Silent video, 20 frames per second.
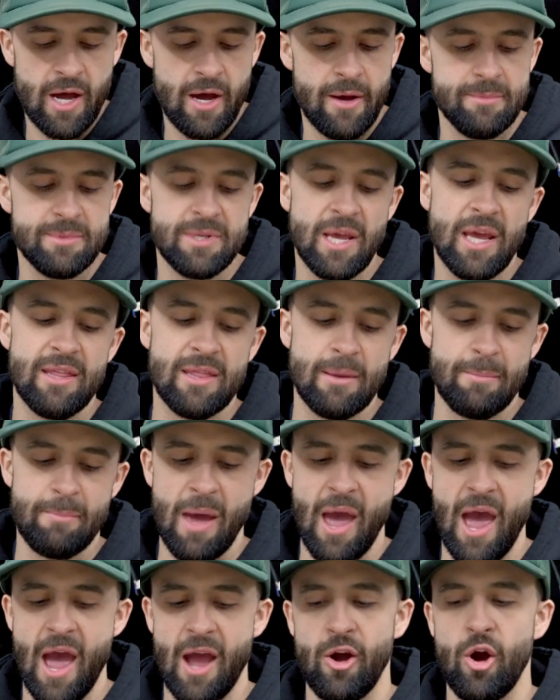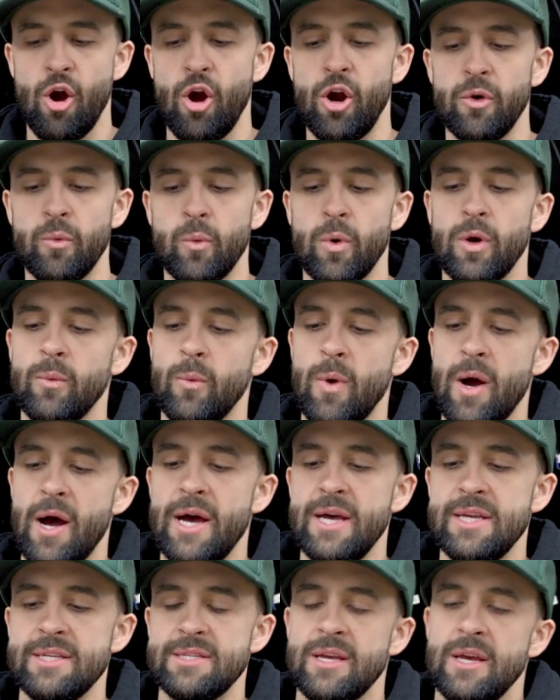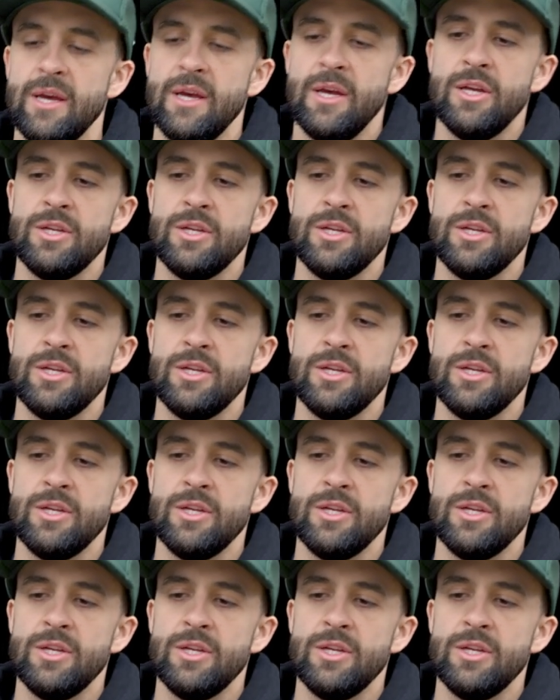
comes in the pack hardware wise.